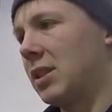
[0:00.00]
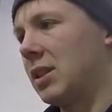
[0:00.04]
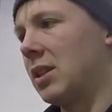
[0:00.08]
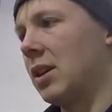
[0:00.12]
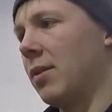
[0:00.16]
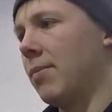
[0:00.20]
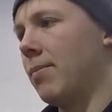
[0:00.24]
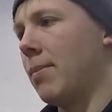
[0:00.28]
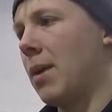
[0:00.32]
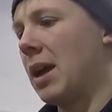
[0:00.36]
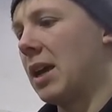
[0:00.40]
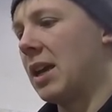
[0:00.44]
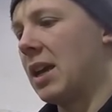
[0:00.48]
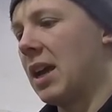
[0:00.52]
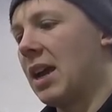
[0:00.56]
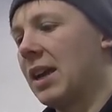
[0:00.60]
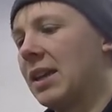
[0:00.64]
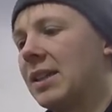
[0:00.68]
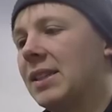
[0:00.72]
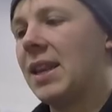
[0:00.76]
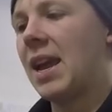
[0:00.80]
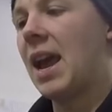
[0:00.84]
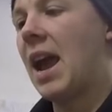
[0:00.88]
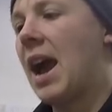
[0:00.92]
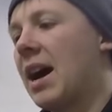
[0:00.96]
to make it
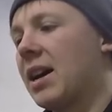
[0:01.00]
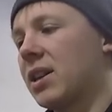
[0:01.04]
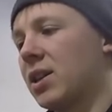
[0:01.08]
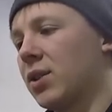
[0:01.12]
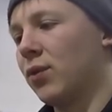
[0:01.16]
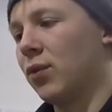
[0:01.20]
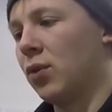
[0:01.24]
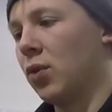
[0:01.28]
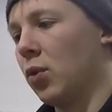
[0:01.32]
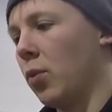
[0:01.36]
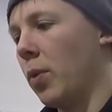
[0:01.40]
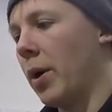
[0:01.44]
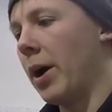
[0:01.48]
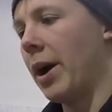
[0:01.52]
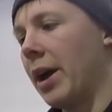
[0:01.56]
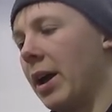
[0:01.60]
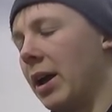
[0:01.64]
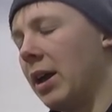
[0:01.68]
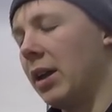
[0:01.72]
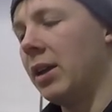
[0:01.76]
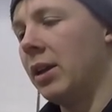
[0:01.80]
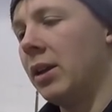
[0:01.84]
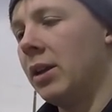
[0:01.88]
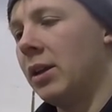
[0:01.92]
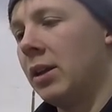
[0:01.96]
as out of the
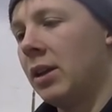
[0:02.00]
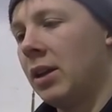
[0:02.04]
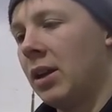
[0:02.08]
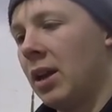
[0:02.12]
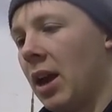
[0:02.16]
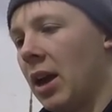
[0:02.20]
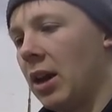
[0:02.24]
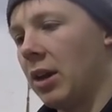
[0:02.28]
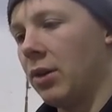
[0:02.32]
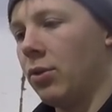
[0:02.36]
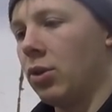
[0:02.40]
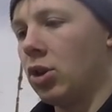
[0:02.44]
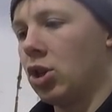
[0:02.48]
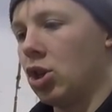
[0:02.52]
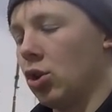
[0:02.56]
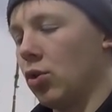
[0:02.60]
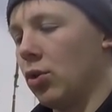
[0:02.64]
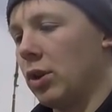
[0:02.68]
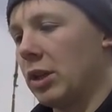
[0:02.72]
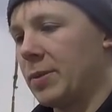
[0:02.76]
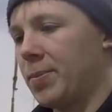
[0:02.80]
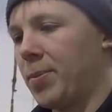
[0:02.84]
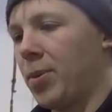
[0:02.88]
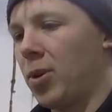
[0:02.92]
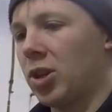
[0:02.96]
way and
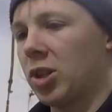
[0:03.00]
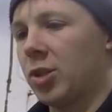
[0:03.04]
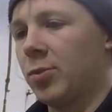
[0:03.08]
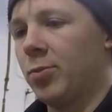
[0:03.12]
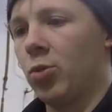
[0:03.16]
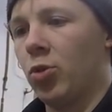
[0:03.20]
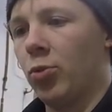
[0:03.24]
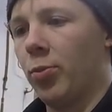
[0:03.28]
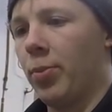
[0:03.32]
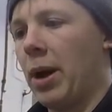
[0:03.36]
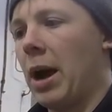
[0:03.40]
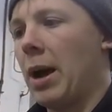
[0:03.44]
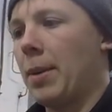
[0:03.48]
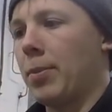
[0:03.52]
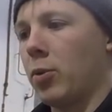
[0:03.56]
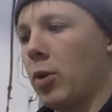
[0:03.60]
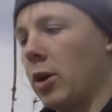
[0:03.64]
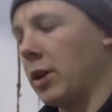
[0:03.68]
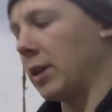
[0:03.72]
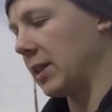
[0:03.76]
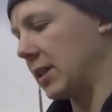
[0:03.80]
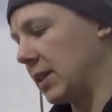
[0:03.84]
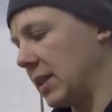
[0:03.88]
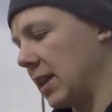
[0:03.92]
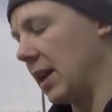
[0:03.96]
original as possible, but
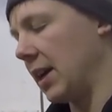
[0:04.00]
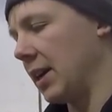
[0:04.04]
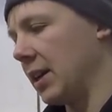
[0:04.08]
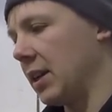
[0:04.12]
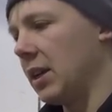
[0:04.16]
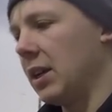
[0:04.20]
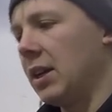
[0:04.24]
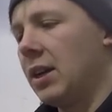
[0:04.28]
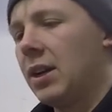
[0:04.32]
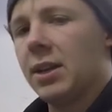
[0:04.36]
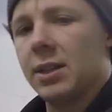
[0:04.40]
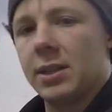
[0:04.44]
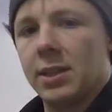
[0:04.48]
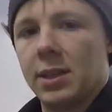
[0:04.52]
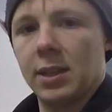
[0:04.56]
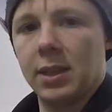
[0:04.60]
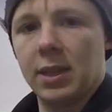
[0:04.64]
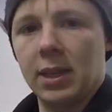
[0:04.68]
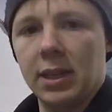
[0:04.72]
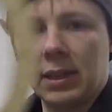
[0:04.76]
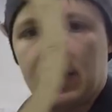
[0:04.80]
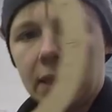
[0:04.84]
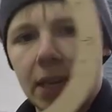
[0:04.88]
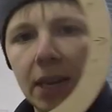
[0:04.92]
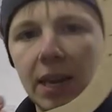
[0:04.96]
upgraded sound. So
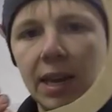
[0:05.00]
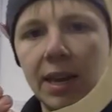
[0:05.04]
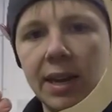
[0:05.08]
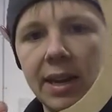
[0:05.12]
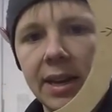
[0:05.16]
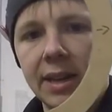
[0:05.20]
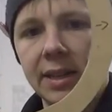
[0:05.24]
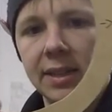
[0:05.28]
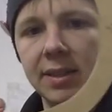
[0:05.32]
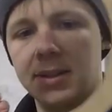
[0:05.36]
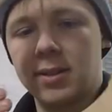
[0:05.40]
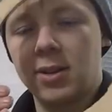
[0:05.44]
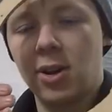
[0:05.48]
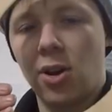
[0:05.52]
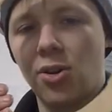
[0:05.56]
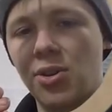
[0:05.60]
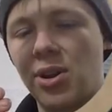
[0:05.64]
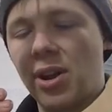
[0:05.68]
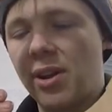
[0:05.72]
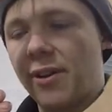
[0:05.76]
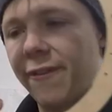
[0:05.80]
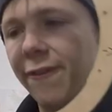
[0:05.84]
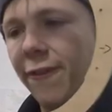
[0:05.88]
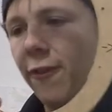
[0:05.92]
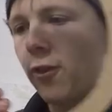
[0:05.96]
this here is a
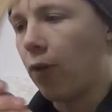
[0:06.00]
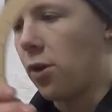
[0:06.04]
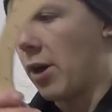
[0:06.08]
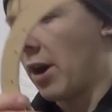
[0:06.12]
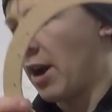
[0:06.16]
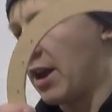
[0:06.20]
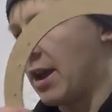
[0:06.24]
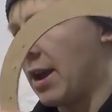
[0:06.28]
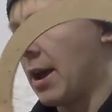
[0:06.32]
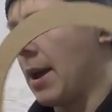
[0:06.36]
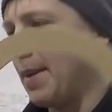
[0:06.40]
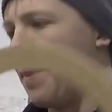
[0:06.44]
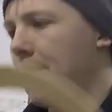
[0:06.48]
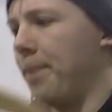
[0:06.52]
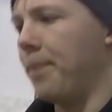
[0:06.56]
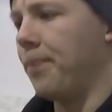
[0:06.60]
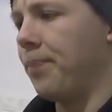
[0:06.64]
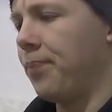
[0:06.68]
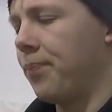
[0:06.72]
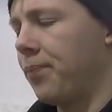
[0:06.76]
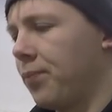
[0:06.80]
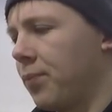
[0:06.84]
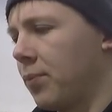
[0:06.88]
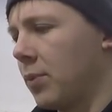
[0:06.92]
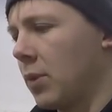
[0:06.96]
donut for a
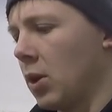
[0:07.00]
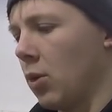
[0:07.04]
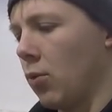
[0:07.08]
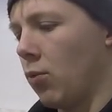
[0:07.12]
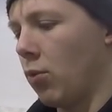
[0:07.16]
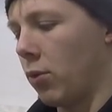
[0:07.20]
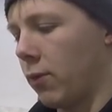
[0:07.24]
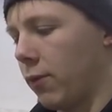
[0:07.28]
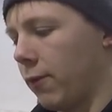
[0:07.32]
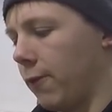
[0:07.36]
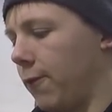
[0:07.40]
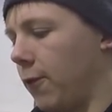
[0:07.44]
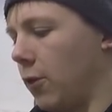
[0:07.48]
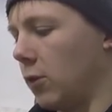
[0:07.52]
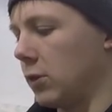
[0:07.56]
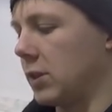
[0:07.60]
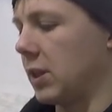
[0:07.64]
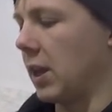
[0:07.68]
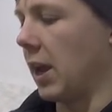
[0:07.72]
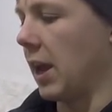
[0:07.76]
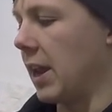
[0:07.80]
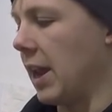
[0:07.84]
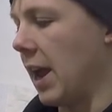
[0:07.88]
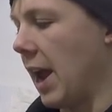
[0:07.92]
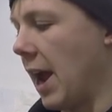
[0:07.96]
Rockford
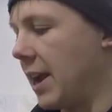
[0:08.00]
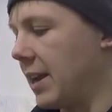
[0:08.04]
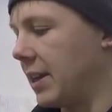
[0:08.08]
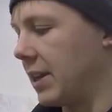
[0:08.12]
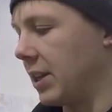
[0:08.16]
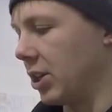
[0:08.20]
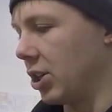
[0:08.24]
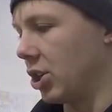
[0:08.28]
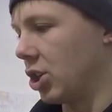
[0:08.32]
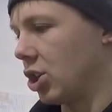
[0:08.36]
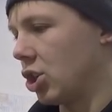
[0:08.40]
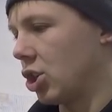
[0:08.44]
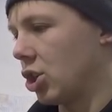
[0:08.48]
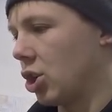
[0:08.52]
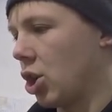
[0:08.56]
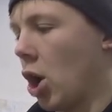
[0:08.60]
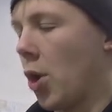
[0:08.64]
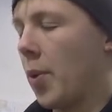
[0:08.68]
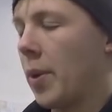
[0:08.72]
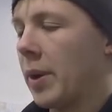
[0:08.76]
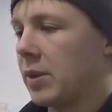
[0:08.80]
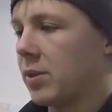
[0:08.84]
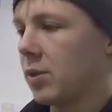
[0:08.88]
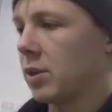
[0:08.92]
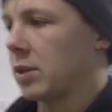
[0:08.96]
Fosgate 8-inch
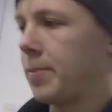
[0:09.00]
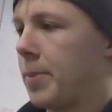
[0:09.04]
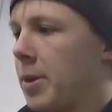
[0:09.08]
coaxial